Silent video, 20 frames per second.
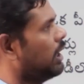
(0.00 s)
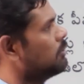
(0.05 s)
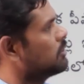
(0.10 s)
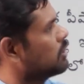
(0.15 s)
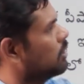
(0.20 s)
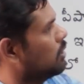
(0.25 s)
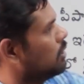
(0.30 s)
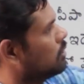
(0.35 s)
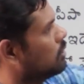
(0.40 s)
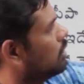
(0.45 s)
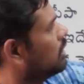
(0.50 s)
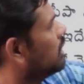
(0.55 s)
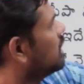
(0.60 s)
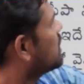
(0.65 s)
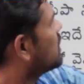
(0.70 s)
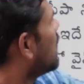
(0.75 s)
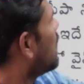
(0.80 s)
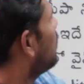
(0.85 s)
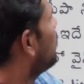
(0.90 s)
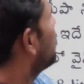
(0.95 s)
times. So
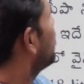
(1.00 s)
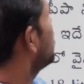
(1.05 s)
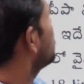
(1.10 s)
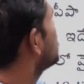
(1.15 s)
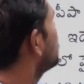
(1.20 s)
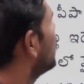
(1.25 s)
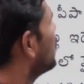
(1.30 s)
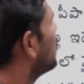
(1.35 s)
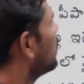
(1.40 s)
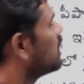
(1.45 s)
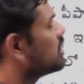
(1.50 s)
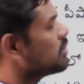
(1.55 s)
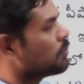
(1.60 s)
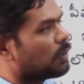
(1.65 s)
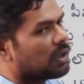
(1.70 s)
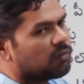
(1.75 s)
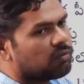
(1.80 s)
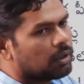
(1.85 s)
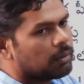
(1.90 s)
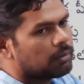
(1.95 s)
this operation is
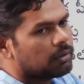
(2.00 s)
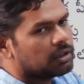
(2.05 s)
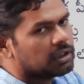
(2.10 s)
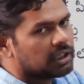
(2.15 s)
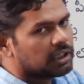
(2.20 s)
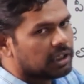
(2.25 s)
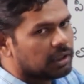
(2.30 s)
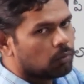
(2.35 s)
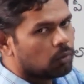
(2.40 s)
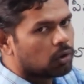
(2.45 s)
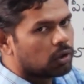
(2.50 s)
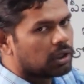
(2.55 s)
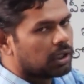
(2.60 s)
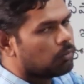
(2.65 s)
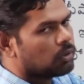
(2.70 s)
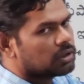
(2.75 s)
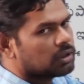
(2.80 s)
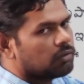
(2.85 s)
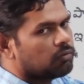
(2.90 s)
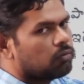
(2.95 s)
performed 3 more
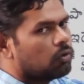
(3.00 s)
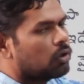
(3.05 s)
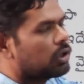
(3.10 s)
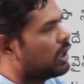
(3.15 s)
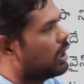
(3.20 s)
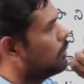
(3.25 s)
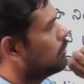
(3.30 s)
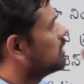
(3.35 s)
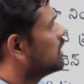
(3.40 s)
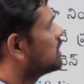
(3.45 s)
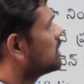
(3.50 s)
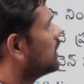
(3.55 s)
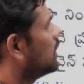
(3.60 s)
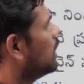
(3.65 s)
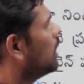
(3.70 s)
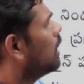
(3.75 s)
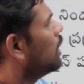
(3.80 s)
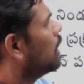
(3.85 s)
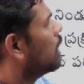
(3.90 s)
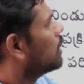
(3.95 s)
times. Mottham 4 times chesina.
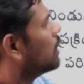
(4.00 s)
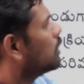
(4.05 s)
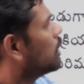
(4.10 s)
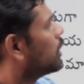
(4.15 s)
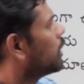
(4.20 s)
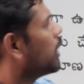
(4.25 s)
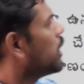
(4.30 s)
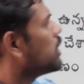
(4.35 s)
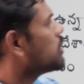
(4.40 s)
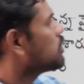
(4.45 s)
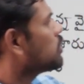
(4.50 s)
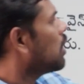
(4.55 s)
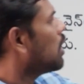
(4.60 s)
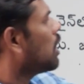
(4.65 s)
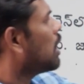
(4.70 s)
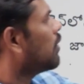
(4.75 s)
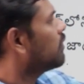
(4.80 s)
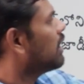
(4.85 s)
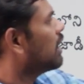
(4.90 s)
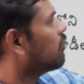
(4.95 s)
The ratio
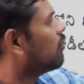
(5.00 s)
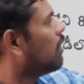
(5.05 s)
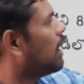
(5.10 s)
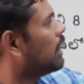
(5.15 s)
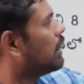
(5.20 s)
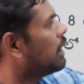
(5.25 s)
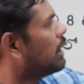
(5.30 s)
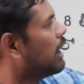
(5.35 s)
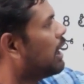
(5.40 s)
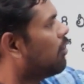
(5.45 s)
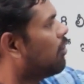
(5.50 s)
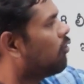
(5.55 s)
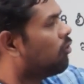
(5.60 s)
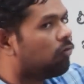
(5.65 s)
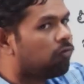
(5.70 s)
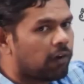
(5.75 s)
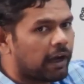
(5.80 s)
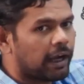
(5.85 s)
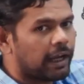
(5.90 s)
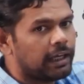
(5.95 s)
of the quantity of
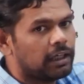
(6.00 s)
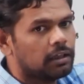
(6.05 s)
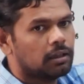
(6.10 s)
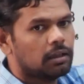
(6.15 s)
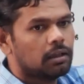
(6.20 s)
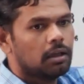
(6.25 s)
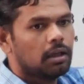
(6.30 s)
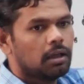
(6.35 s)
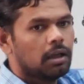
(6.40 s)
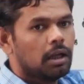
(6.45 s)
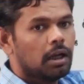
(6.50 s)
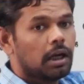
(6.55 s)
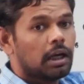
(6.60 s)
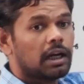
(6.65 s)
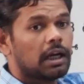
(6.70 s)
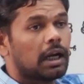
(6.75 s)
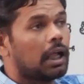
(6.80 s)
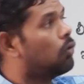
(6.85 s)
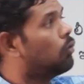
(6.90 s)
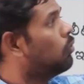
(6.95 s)
wine
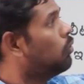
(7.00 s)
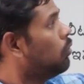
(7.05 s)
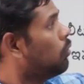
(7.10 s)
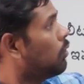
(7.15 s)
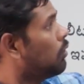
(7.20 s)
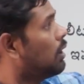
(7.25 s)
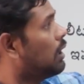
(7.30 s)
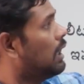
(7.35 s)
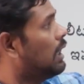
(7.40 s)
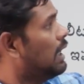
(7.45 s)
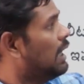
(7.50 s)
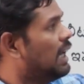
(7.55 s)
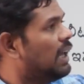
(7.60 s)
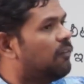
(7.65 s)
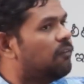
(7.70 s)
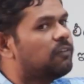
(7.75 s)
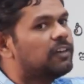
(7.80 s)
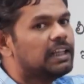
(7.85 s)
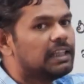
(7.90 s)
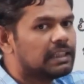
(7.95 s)
now
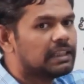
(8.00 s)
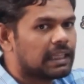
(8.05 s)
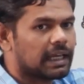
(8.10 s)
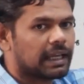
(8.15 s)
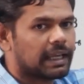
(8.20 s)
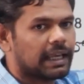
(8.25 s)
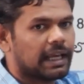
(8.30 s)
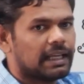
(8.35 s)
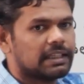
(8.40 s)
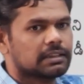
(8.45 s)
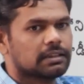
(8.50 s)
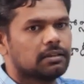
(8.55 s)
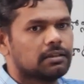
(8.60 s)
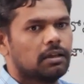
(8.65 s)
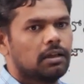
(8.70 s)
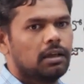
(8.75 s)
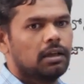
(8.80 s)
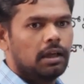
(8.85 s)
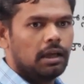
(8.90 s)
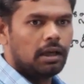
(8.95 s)
left in the cask,
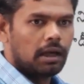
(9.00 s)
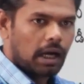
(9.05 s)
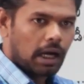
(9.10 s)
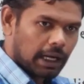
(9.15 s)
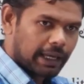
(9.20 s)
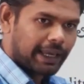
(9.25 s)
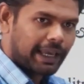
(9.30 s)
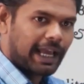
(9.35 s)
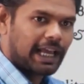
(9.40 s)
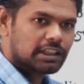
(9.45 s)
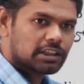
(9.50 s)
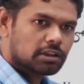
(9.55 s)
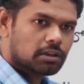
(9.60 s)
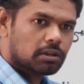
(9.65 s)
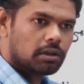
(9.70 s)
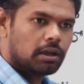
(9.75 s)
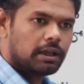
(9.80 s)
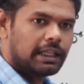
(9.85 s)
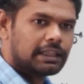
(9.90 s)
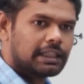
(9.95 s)
a cask
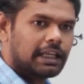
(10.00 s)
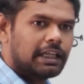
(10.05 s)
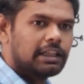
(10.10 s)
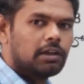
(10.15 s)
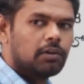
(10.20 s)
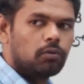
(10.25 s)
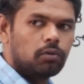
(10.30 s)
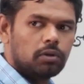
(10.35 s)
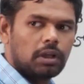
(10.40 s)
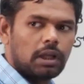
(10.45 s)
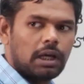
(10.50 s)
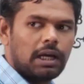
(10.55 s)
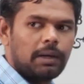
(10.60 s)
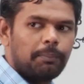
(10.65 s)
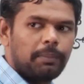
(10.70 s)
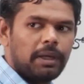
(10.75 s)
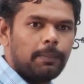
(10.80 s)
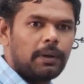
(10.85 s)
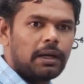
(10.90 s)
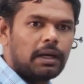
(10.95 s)
lo enta ite unda a
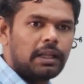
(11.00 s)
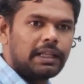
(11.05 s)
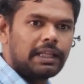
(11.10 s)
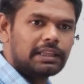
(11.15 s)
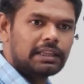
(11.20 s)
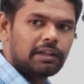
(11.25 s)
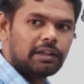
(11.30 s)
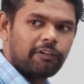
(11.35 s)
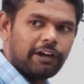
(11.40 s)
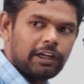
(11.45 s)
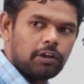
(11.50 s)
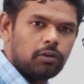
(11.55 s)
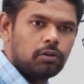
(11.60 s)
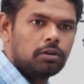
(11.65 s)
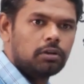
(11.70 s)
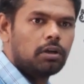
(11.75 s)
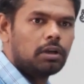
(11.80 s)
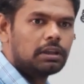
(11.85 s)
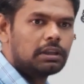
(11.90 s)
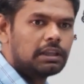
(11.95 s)
pipa lo enta wine
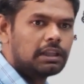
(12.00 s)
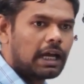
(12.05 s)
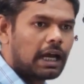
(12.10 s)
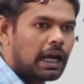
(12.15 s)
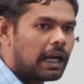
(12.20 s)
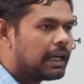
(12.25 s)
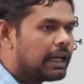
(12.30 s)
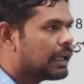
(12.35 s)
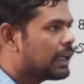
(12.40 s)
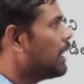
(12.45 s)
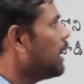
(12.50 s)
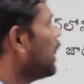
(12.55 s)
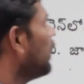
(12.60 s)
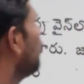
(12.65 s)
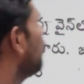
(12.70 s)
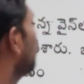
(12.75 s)
undo daniki